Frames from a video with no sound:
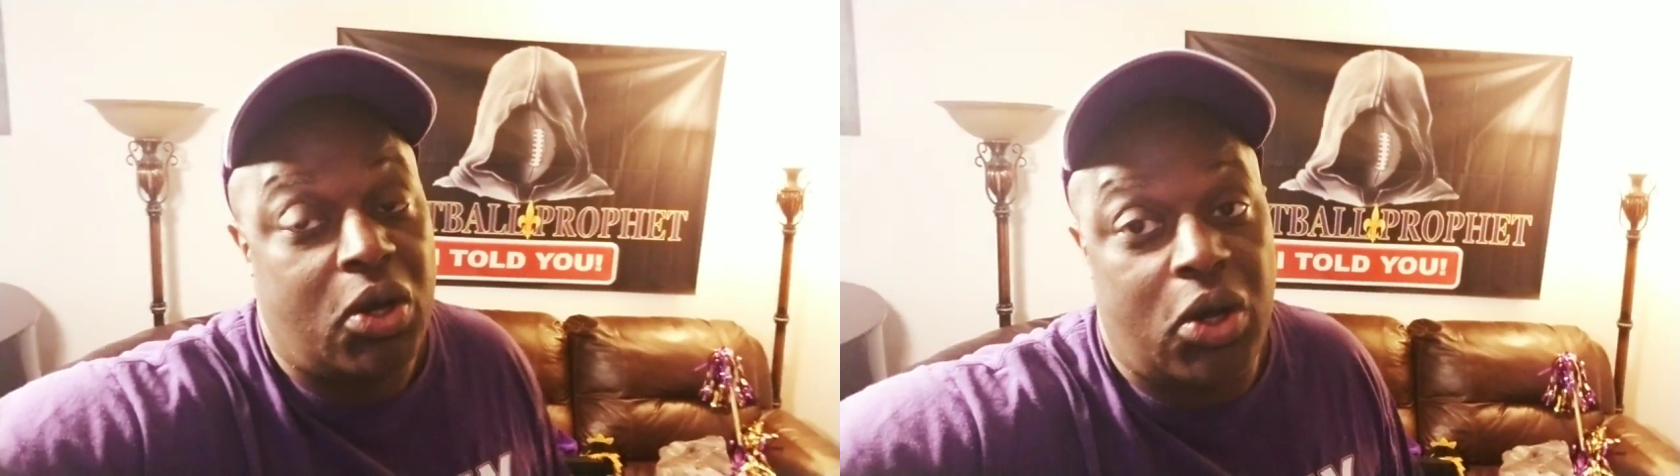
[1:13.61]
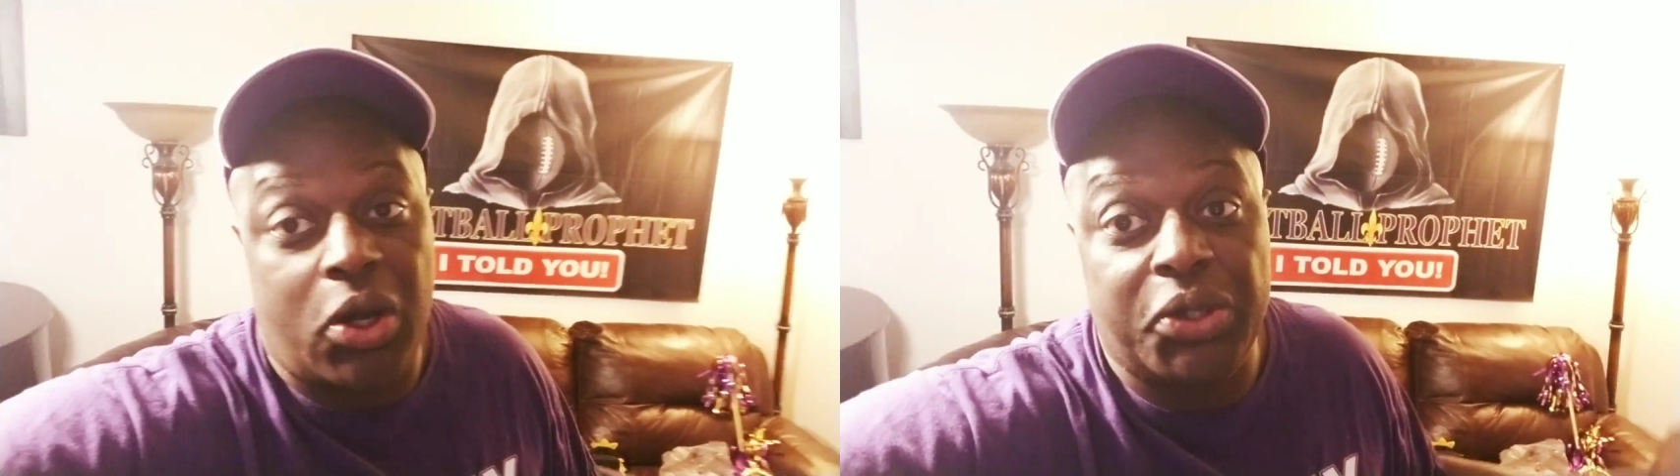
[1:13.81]

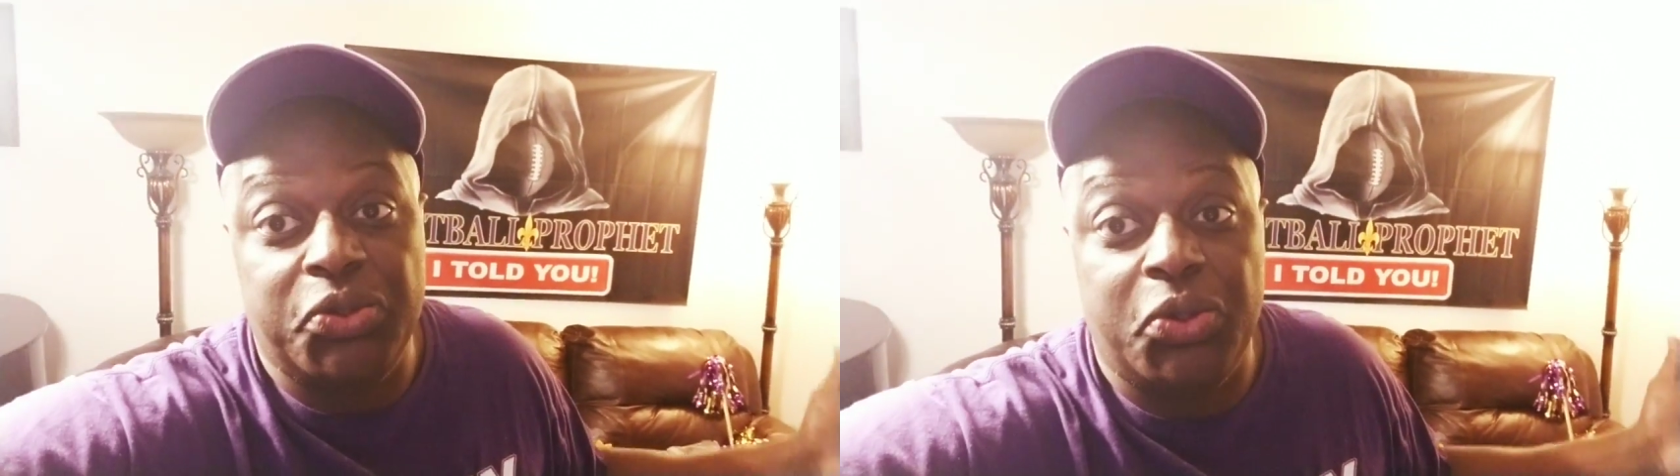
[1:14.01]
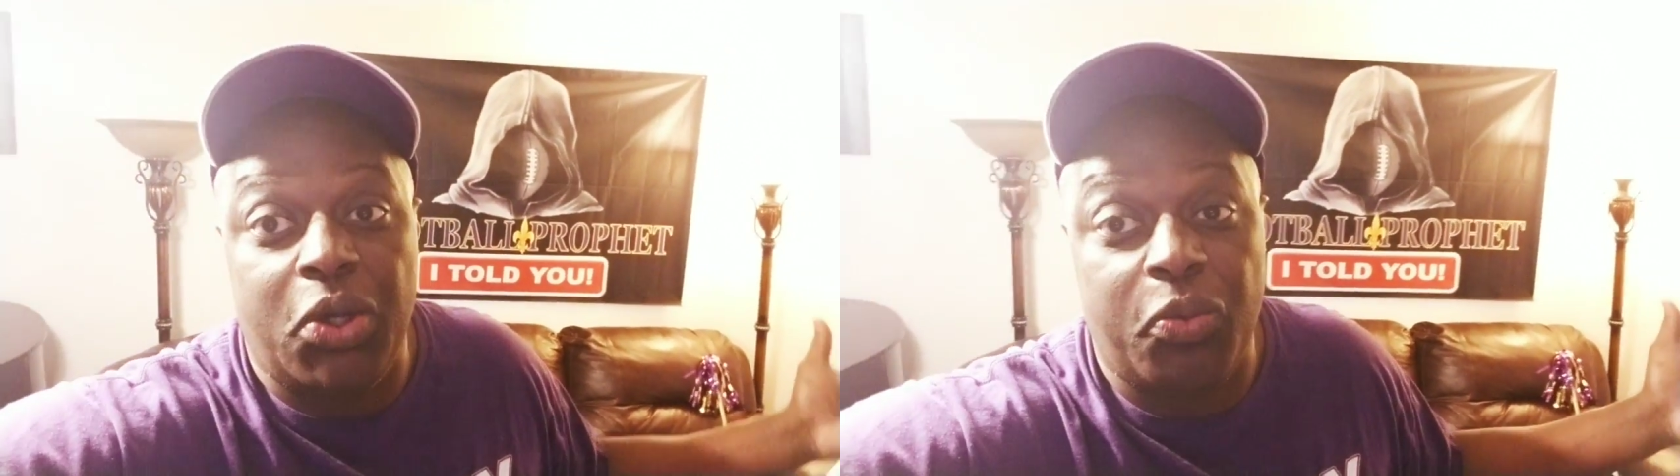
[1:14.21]
Are you
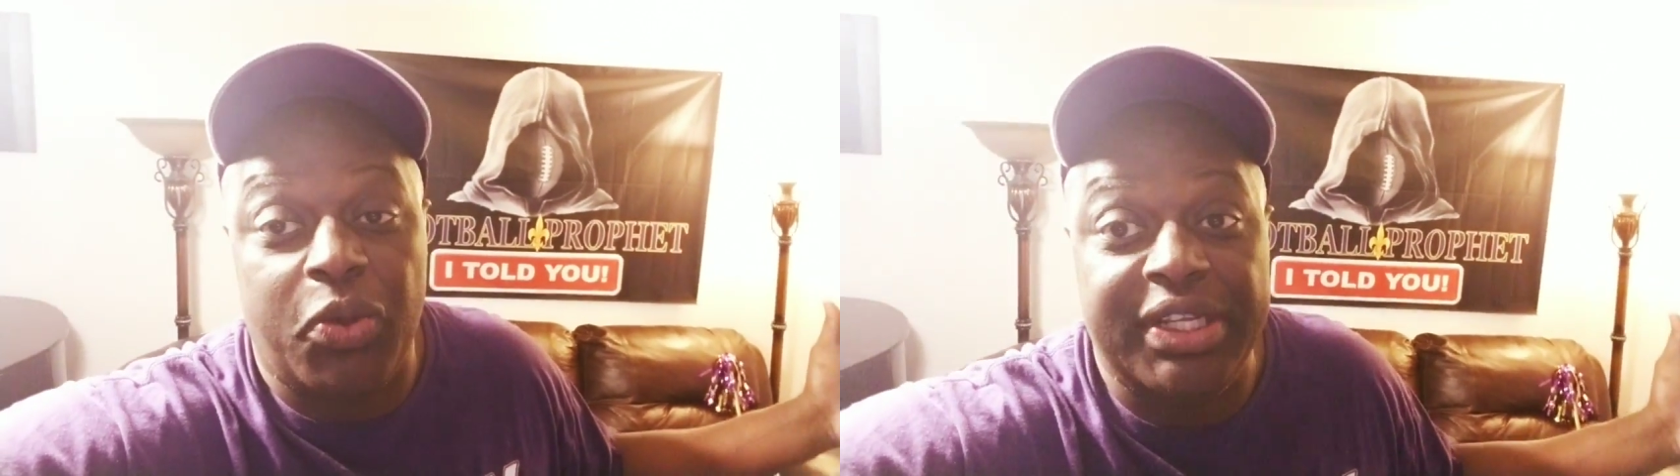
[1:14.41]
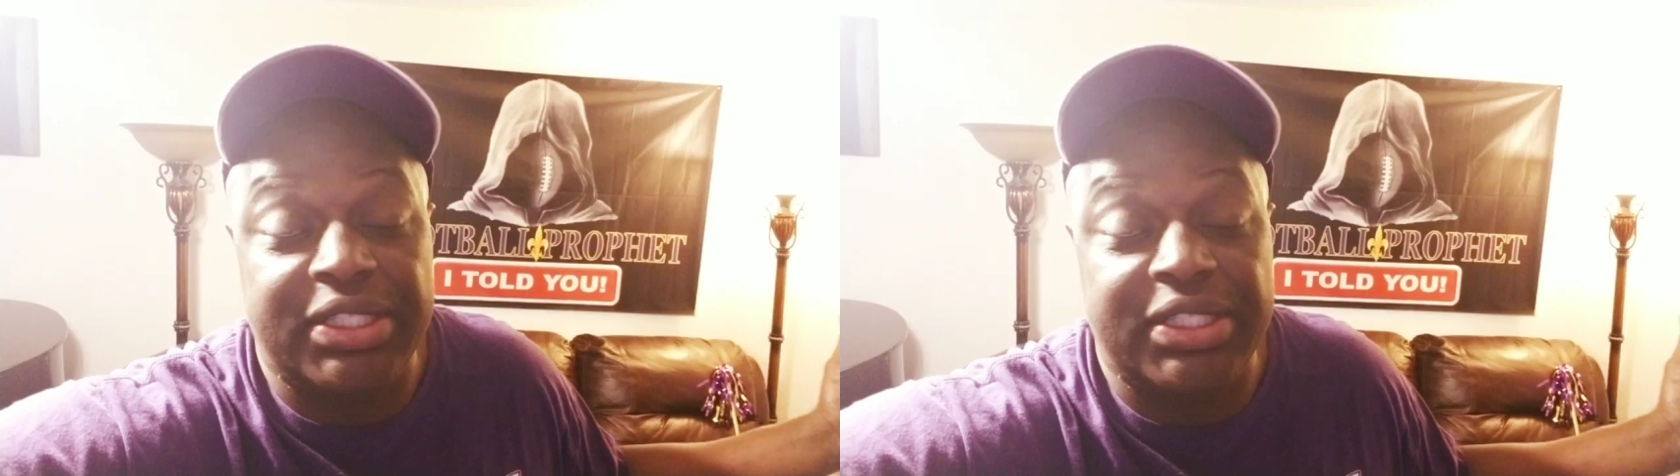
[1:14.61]
going to run it